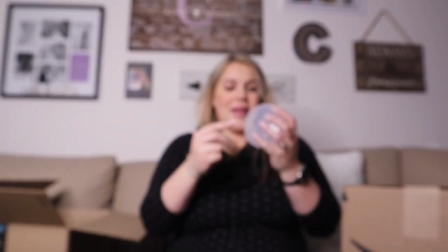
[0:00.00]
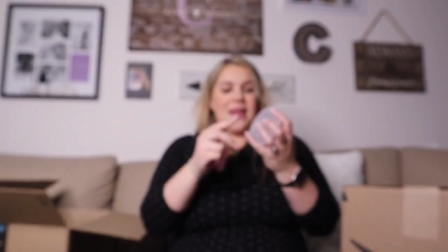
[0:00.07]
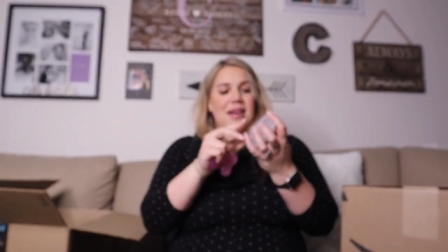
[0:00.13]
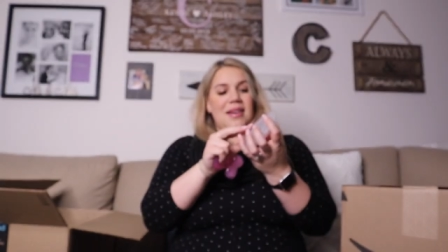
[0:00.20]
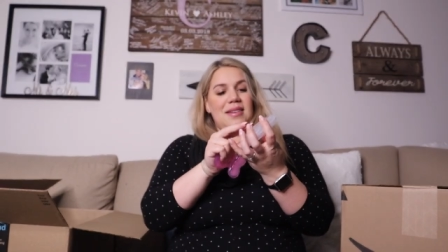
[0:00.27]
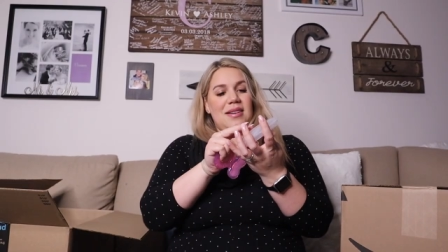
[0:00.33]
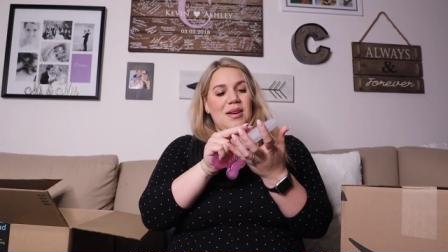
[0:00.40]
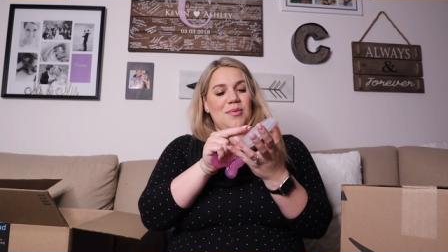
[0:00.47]

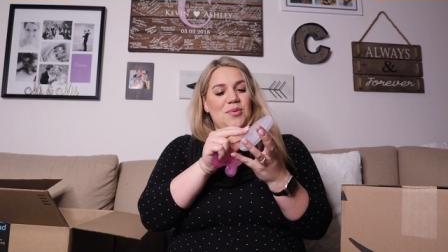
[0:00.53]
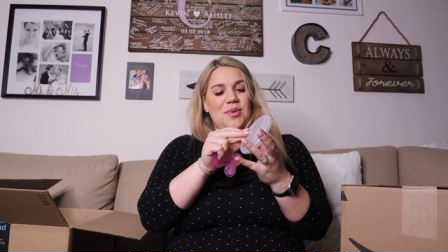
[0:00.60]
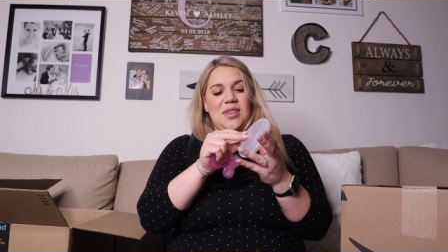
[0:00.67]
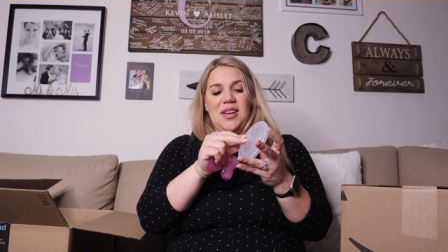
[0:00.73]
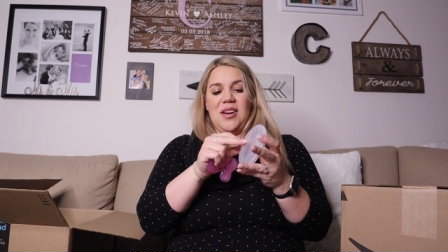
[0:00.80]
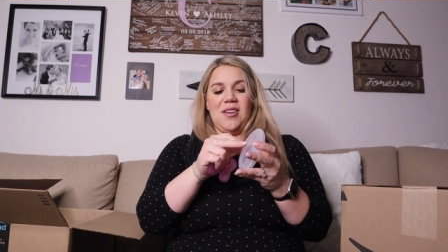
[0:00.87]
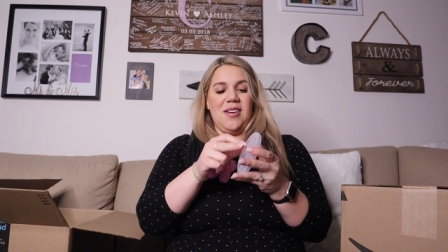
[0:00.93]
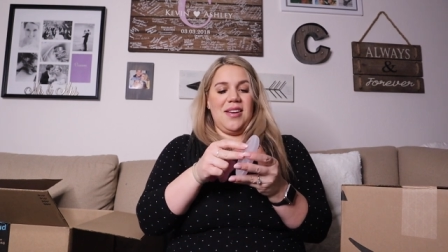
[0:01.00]
And it comes with
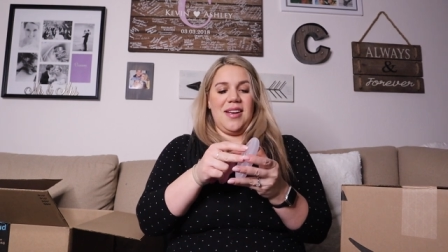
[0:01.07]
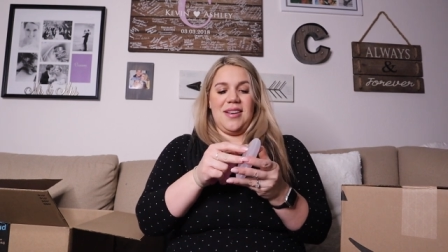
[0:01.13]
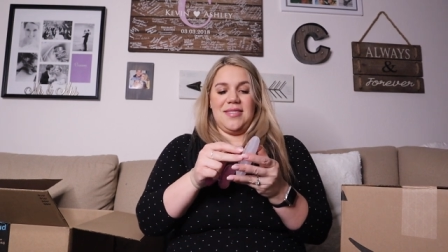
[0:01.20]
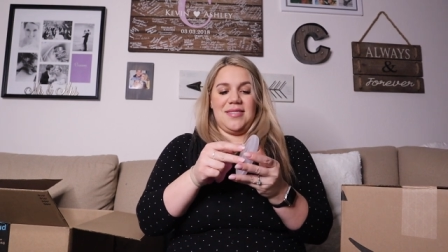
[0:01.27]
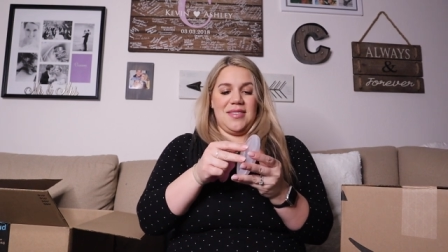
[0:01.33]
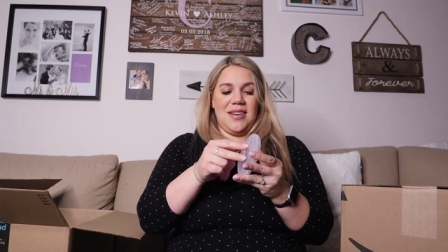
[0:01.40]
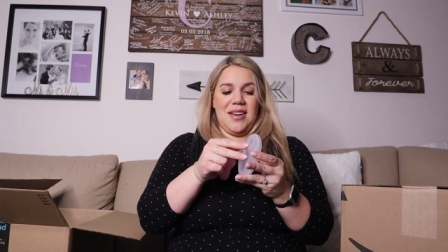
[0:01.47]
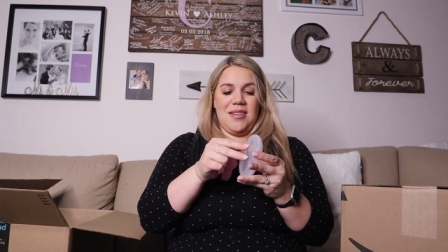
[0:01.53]
the carrying
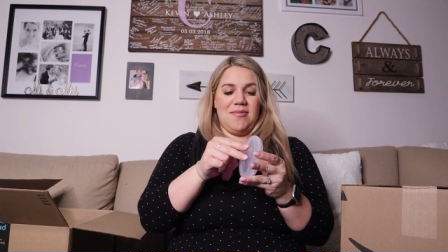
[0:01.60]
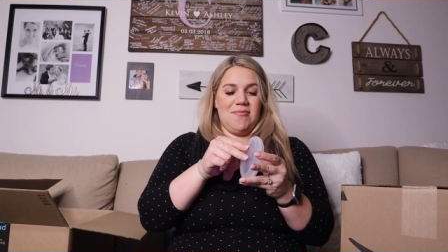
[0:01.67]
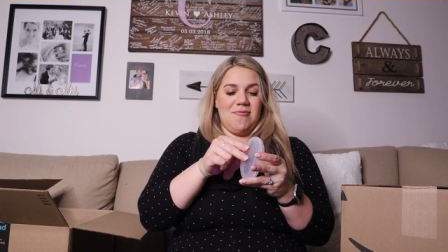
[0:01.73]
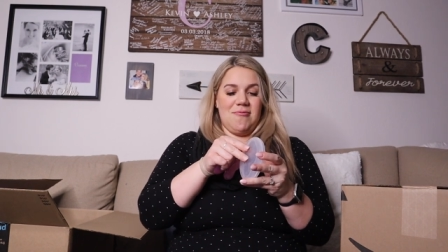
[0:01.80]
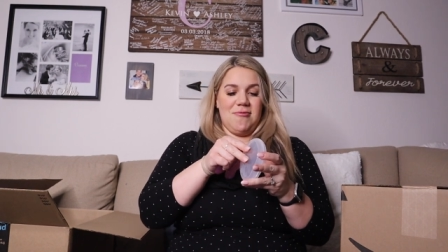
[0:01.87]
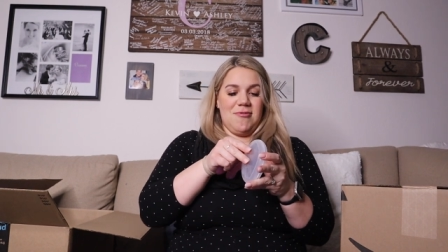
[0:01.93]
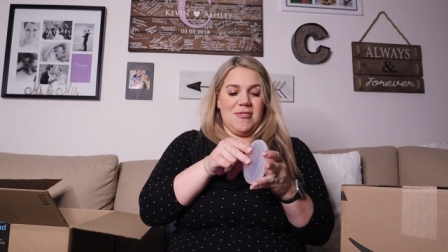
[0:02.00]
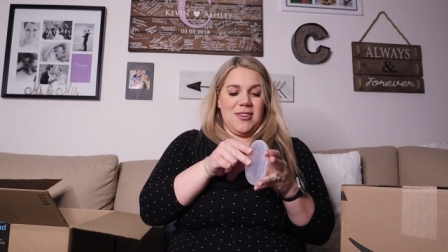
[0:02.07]
case. Again,
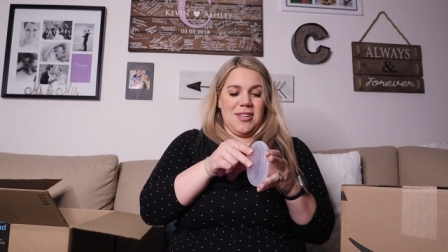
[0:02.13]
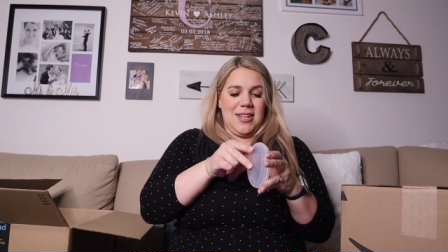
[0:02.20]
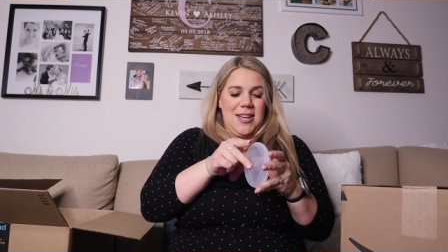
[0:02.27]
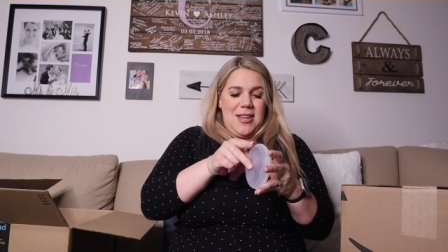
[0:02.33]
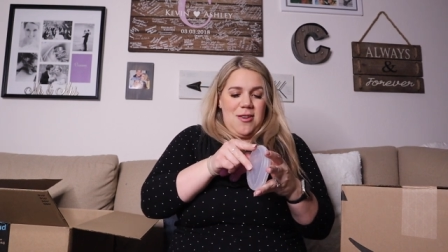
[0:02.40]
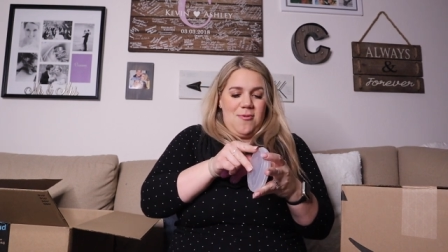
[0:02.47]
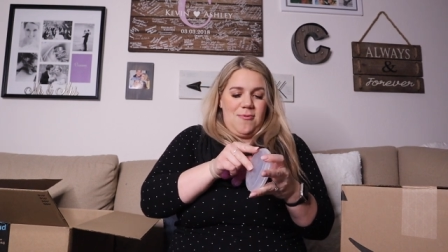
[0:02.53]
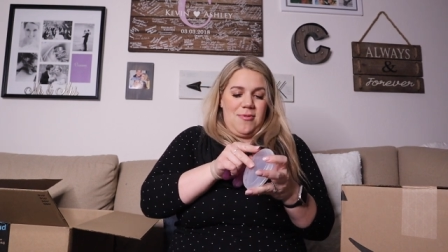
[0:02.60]

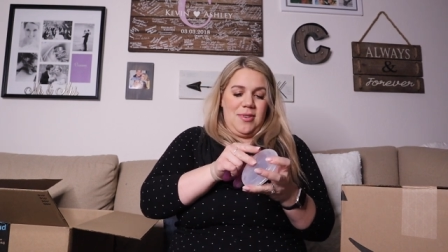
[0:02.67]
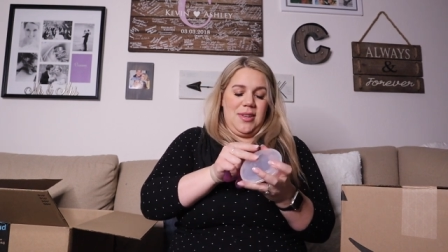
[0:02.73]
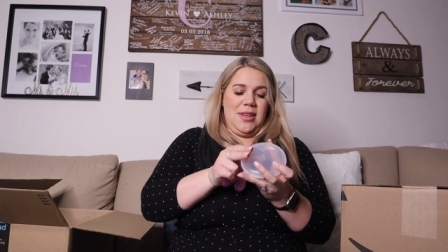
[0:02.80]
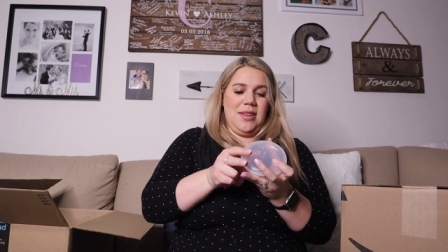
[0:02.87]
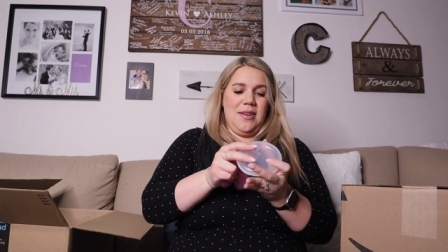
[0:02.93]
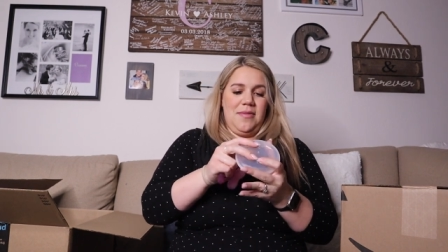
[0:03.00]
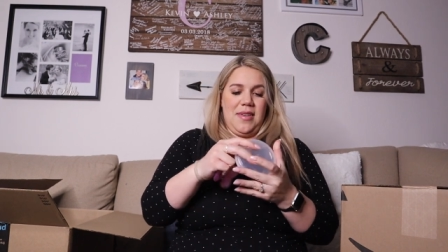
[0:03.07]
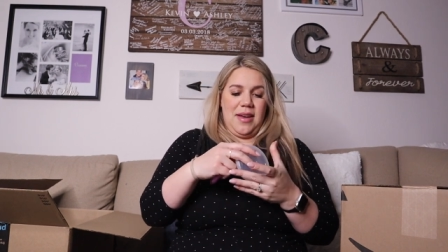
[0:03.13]
really, really
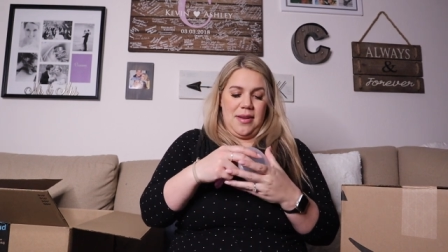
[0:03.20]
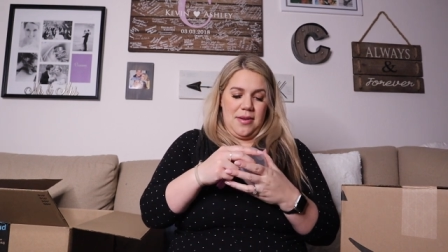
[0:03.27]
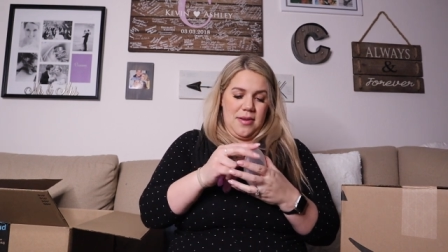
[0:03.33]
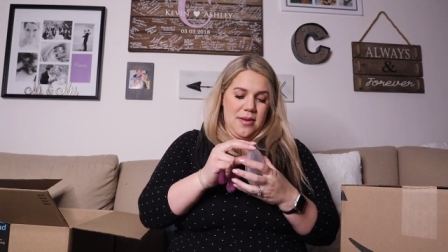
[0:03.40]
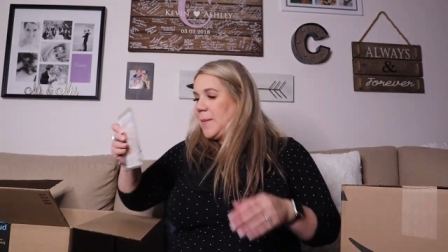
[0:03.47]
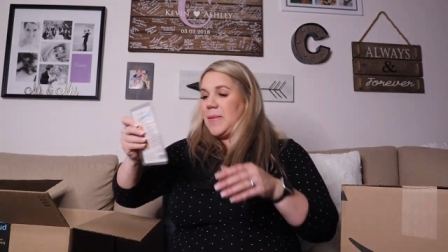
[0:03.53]
love that.